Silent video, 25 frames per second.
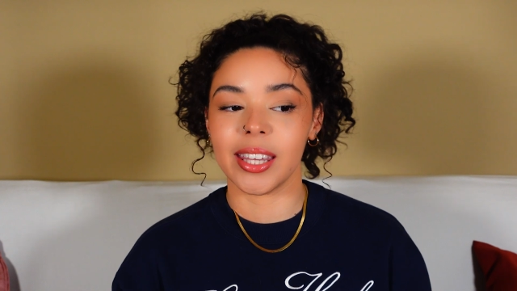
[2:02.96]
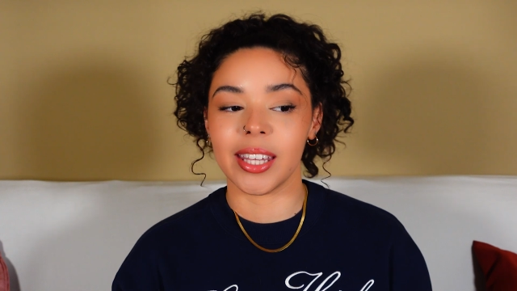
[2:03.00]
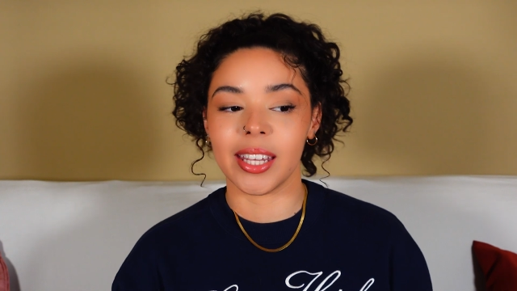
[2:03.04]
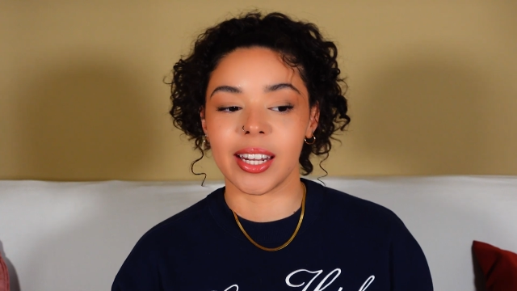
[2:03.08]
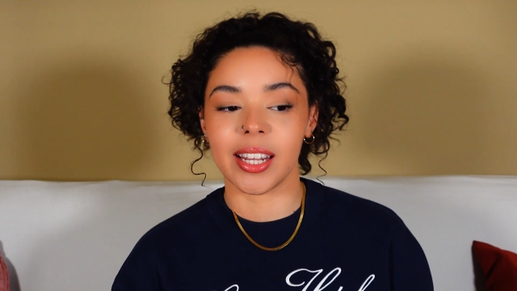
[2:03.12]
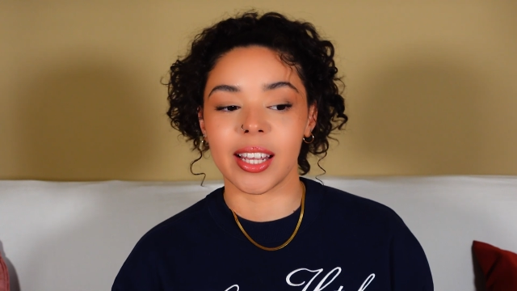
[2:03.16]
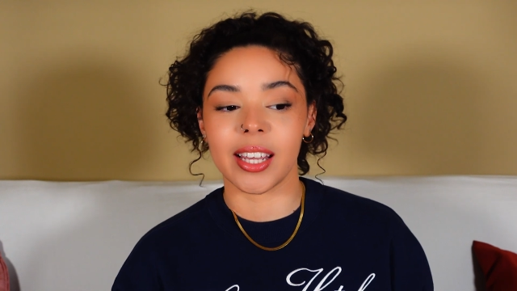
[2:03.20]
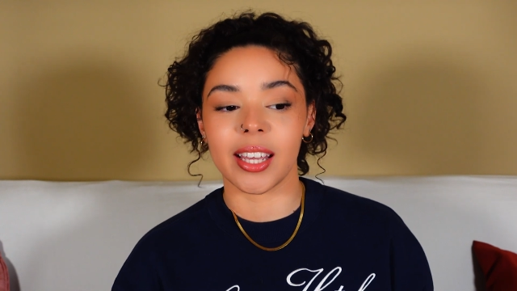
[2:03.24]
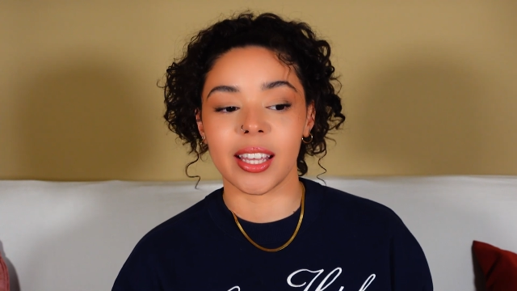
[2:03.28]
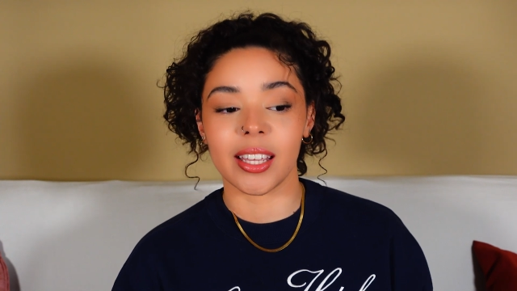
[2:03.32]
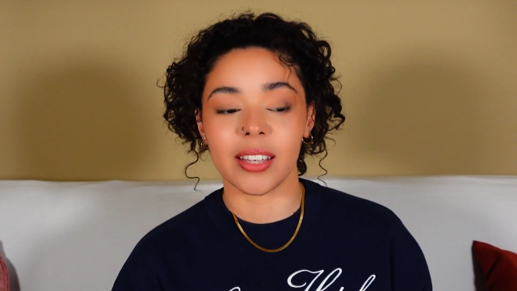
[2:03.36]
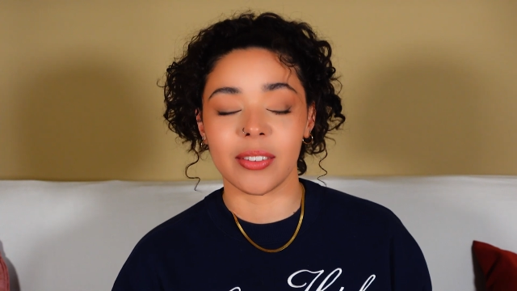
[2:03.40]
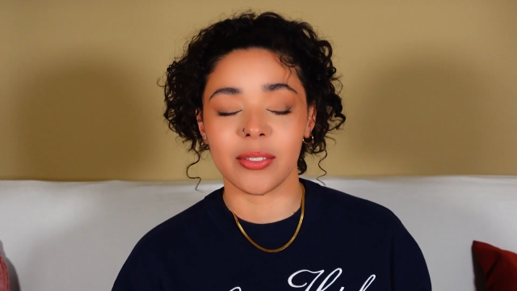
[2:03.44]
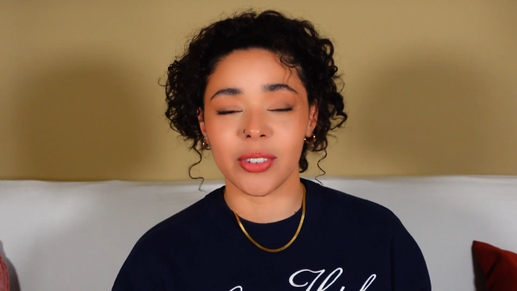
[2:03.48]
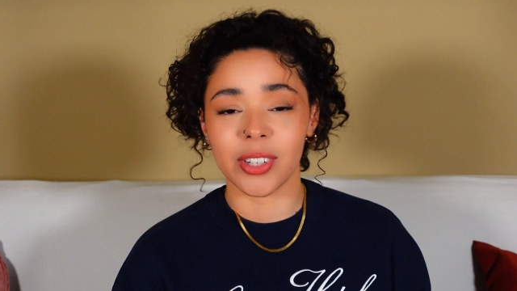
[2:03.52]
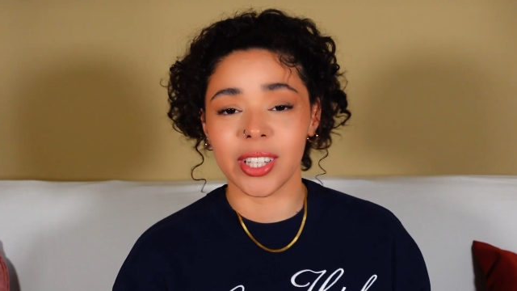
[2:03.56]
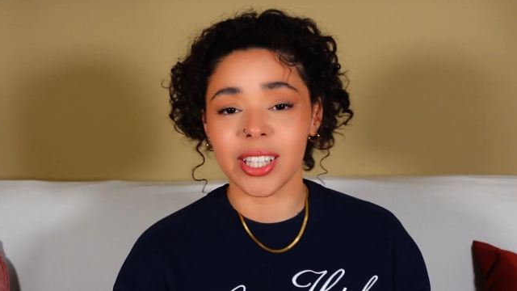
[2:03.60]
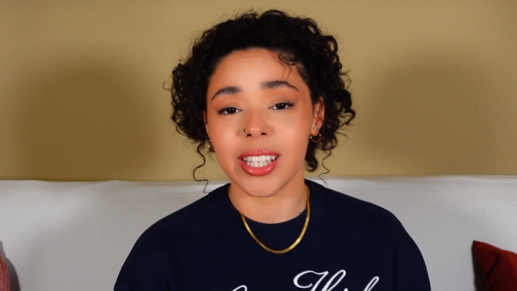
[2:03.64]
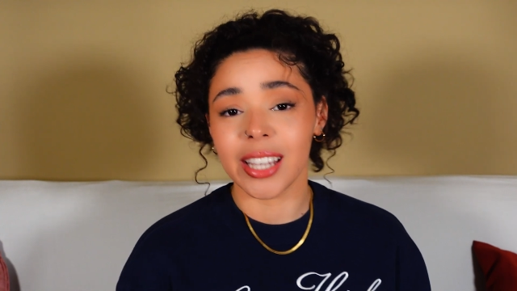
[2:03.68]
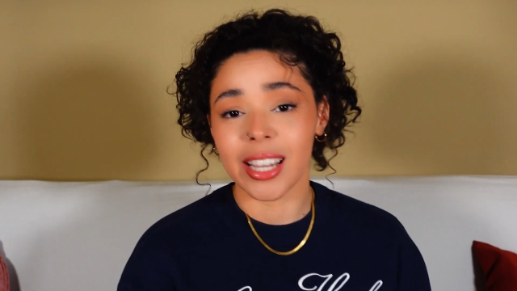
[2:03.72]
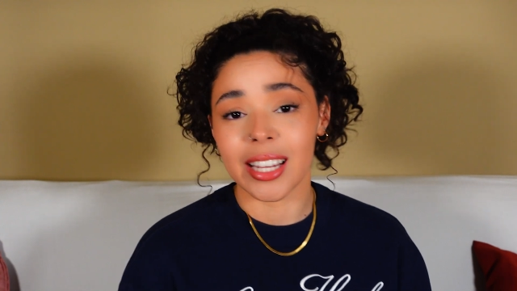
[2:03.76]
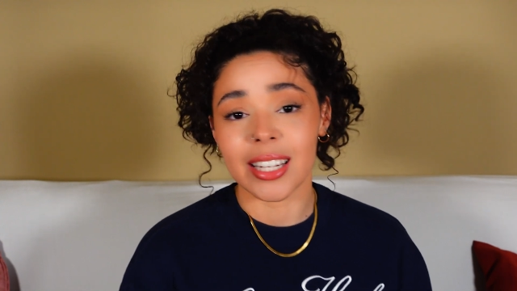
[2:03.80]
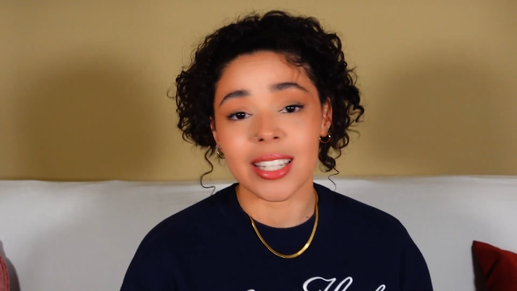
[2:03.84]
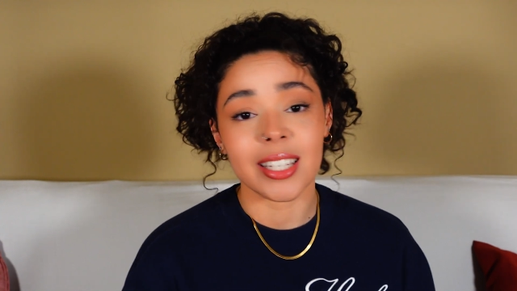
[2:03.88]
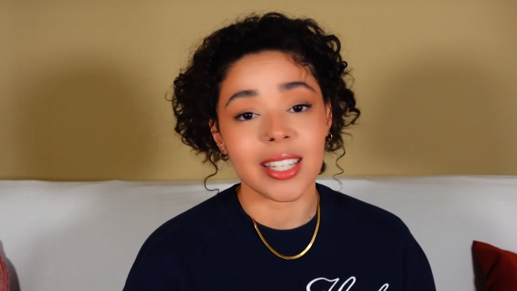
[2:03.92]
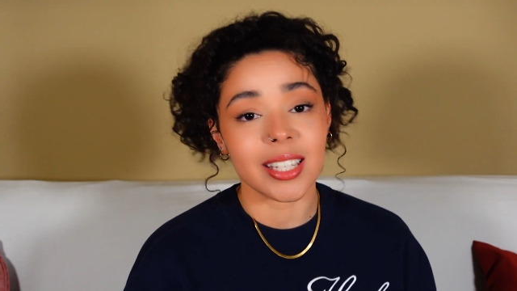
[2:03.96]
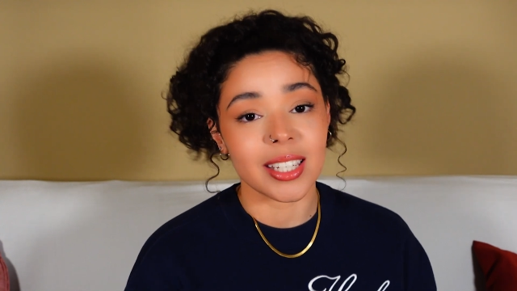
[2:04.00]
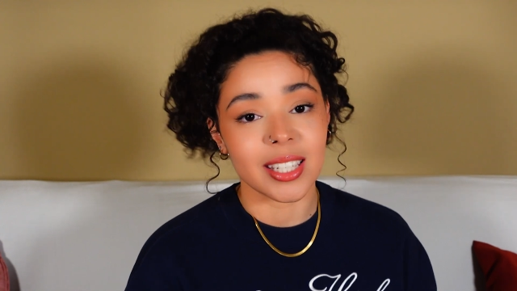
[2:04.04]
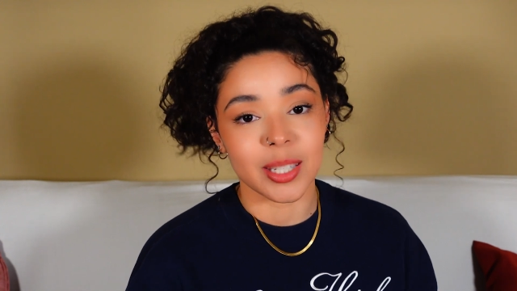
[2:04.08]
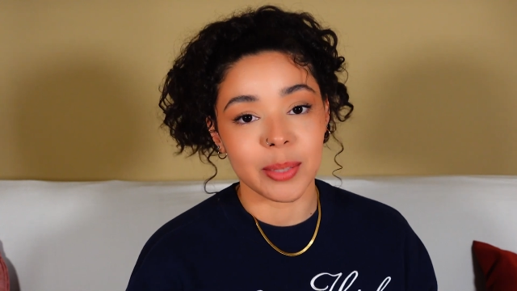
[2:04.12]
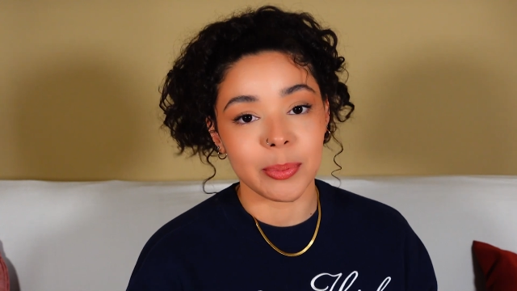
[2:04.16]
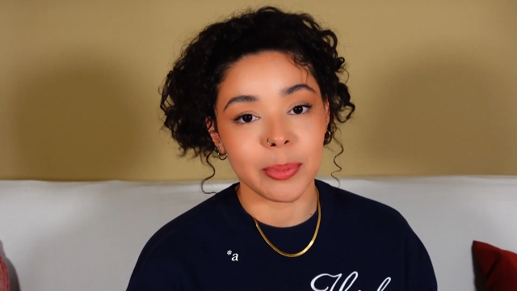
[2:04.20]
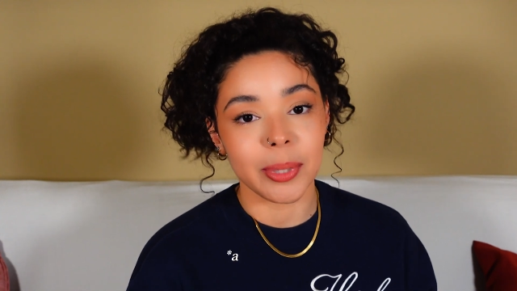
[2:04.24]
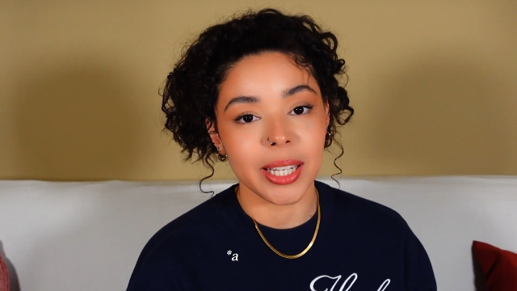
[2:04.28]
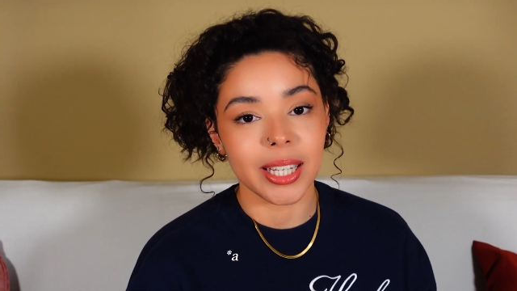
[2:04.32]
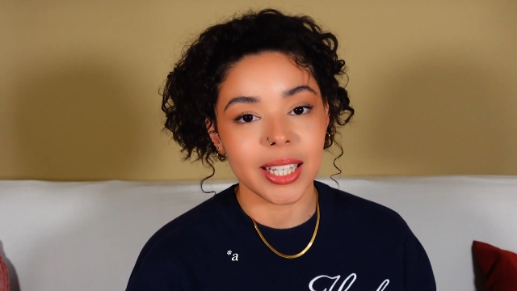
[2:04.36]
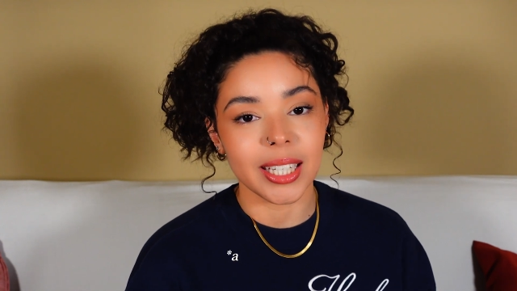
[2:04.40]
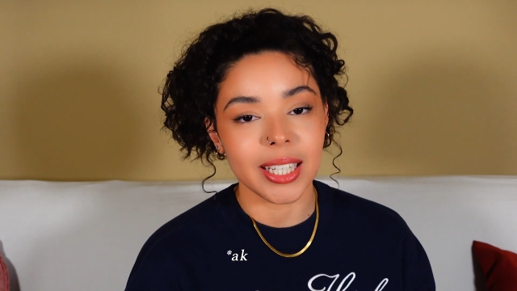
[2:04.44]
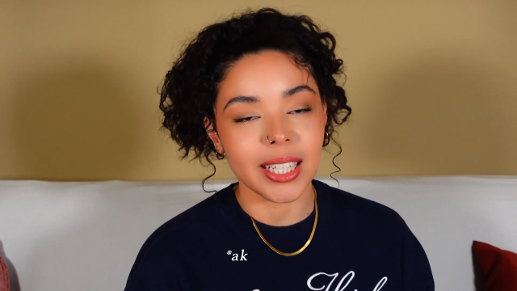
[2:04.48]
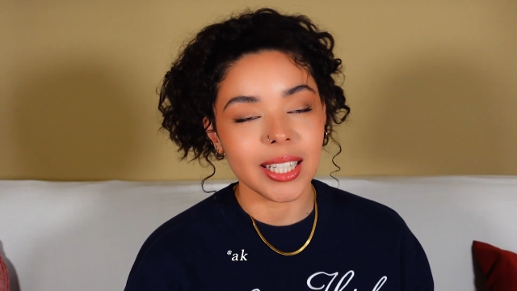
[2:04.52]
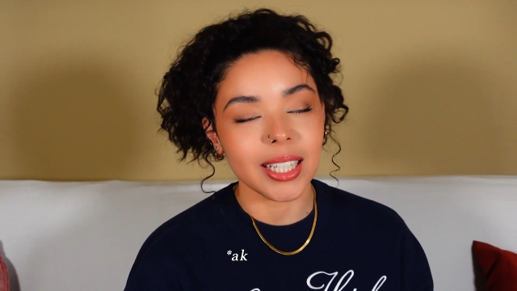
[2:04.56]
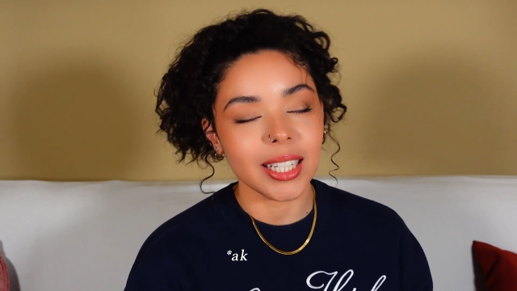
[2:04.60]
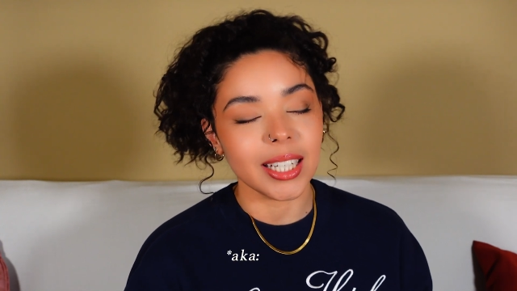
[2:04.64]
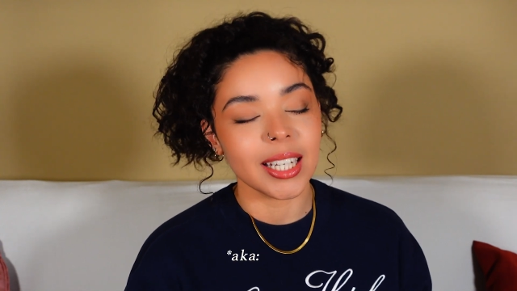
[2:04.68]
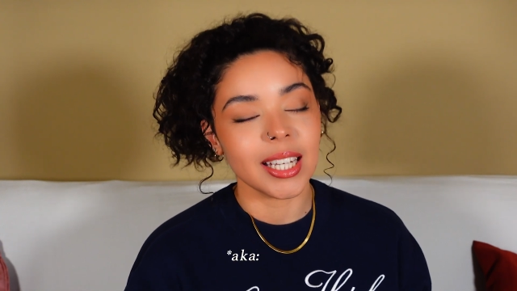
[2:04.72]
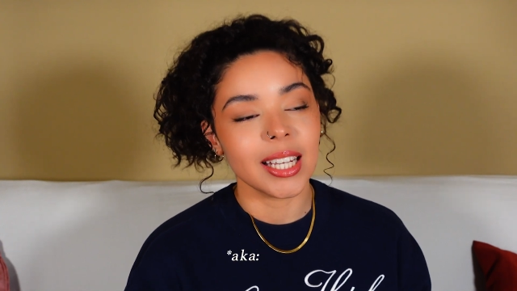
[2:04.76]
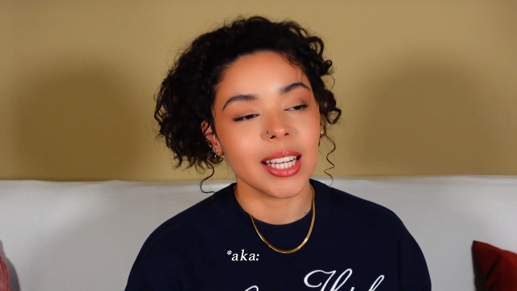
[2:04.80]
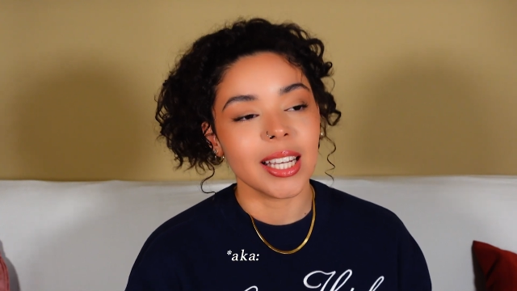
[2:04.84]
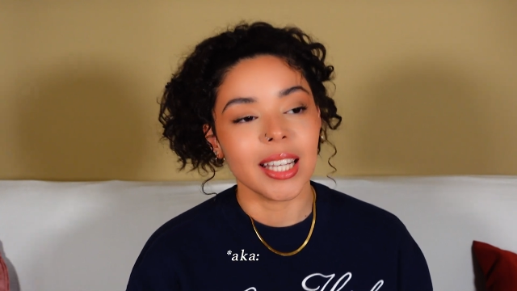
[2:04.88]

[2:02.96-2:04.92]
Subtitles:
than I really anticipated,